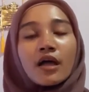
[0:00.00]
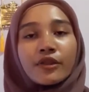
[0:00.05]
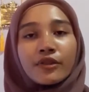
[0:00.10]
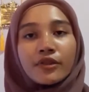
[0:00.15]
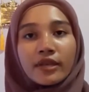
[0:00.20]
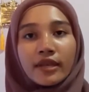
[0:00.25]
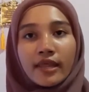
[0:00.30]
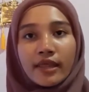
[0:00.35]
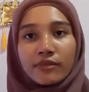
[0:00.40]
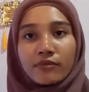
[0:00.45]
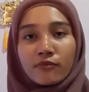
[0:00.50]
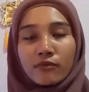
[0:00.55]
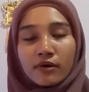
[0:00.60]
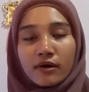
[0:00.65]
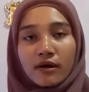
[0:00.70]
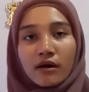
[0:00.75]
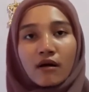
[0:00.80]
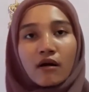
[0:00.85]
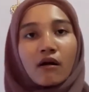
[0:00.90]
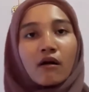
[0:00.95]

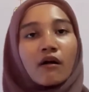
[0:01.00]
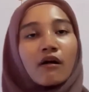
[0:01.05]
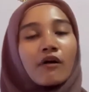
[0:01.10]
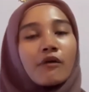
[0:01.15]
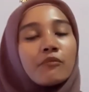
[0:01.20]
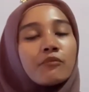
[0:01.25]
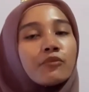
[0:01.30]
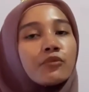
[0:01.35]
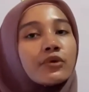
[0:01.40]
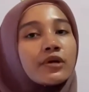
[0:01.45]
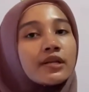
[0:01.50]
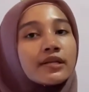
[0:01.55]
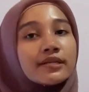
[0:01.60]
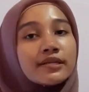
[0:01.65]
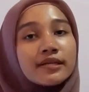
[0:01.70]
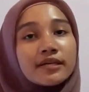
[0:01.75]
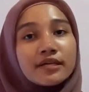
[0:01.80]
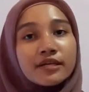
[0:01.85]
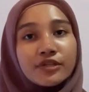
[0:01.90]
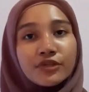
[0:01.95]
network or
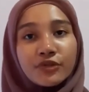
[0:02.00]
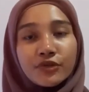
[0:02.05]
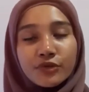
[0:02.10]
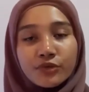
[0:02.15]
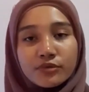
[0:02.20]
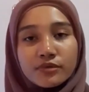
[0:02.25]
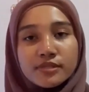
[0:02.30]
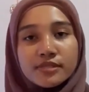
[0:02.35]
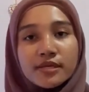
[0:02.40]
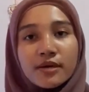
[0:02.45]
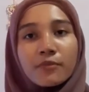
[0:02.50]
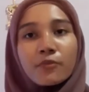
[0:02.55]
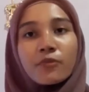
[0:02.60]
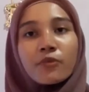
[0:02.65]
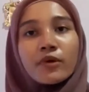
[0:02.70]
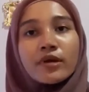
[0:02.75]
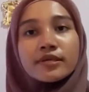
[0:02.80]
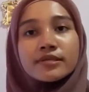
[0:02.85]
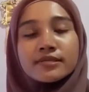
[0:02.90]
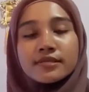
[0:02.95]
building a new
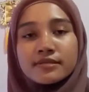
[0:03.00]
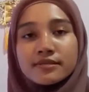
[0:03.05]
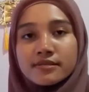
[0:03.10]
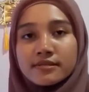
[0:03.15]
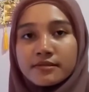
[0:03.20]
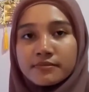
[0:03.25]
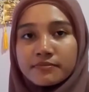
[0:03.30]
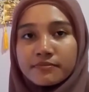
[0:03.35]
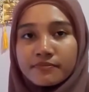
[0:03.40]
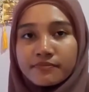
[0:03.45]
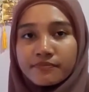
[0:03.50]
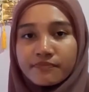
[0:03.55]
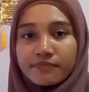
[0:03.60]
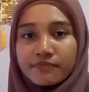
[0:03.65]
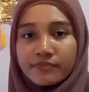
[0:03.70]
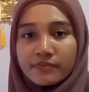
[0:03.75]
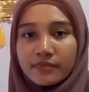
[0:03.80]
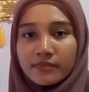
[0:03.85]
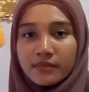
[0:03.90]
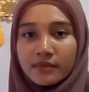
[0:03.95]
subway system.
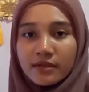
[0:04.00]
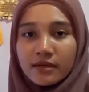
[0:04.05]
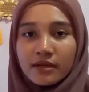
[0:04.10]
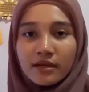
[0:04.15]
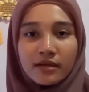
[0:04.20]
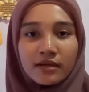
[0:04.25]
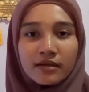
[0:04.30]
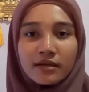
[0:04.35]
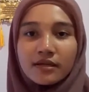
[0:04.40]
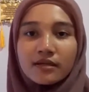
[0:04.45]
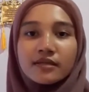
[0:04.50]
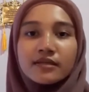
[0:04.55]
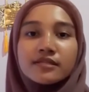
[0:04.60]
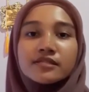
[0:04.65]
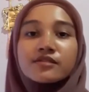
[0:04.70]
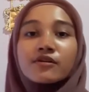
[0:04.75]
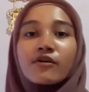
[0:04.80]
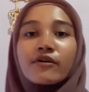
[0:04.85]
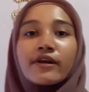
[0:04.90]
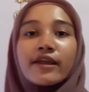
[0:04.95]
In
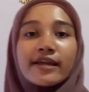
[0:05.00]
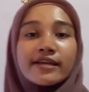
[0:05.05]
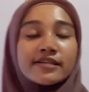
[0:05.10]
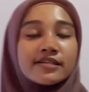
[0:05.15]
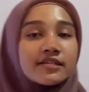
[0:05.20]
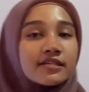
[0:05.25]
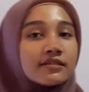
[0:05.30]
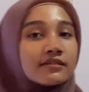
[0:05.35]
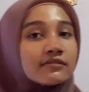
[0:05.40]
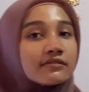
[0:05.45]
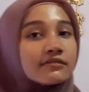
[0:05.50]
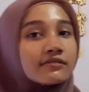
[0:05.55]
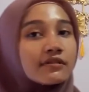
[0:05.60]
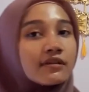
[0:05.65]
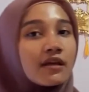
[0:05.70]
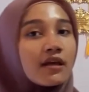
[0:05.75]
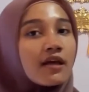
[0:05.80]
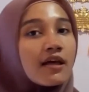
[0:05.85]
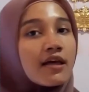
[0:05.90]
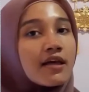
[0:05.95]
this connection,
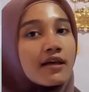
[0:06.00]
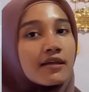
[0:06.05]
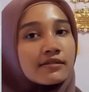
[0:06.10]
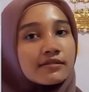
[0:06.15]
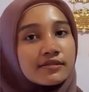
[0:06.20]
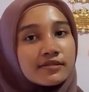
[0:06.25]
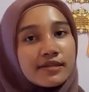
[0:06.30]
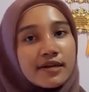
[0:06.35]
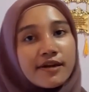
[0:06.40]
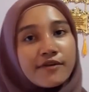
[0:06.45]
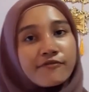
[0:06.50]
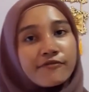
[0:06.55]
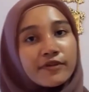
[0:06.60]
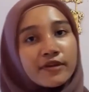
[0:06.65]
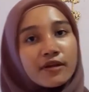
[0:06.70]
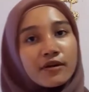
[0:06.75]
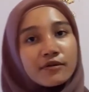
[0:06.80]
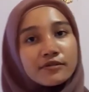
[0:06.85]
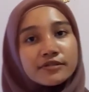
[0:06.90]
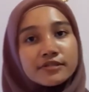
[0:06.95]

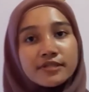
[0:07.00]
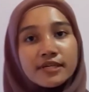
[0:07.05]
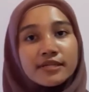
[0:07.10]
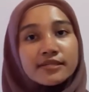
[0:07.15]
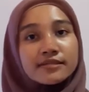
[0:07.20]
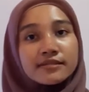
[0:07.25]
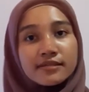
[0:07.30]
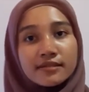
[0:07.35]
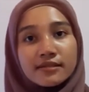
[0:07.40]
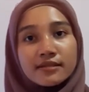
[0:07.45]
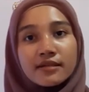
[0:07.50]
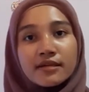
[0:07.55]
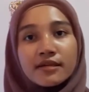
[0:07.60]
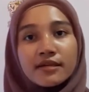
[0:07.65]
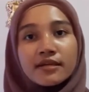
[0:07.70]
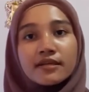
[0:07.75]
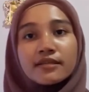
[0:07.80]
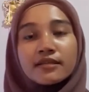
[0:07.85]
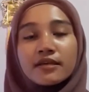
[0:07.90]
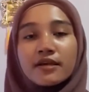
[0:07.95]
traffic congestion
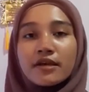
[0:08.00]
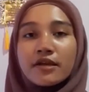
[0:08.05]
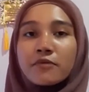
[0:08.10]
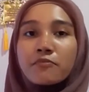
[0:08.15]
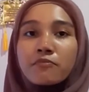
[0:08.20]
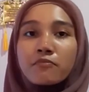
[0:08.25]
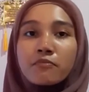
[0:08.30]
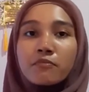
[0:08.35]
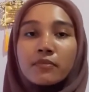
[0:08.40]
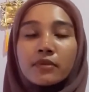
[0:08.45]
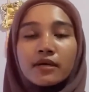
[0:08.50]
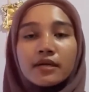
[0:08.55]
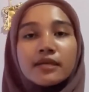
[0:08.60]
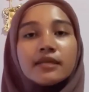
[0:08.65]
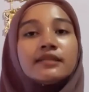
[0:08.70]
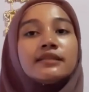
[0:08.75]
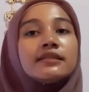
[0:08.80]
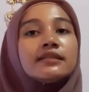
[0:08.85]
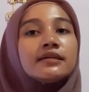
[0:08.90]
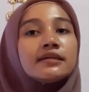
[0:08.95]
in
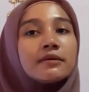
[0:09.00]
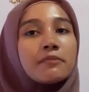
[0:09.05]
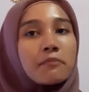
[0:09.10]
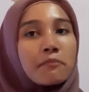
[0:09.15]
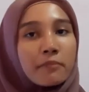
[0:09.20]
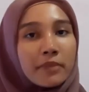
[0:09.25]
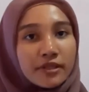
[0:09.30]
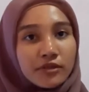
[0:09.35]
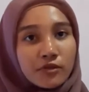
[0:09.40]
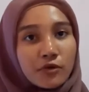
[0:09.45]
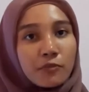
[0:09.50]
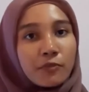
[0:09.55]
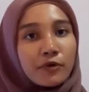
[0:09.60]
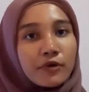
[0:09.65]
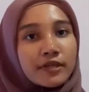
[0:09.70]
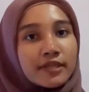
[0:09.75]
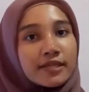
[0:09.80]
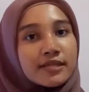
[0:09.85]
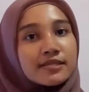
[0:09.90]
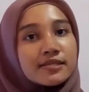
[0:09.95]
the
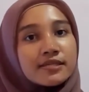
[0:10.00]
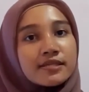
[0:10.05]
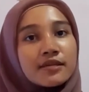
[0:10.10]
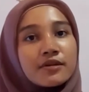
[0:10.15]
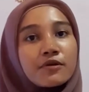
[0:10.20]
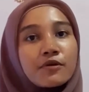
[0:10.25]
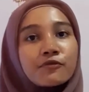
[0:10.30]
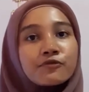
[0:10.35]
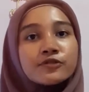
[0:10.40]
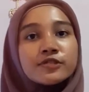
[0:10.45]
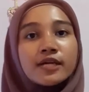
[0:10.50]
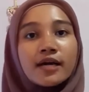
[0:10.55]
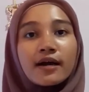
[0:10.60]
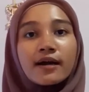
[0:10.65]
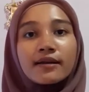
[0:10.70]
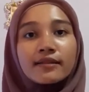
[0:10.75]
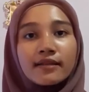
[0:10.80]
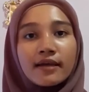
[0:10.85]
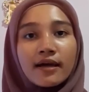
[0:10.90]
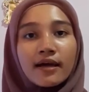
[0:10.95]
metropolitan city of
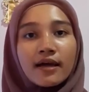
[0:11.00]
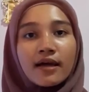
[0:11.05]
Jakarta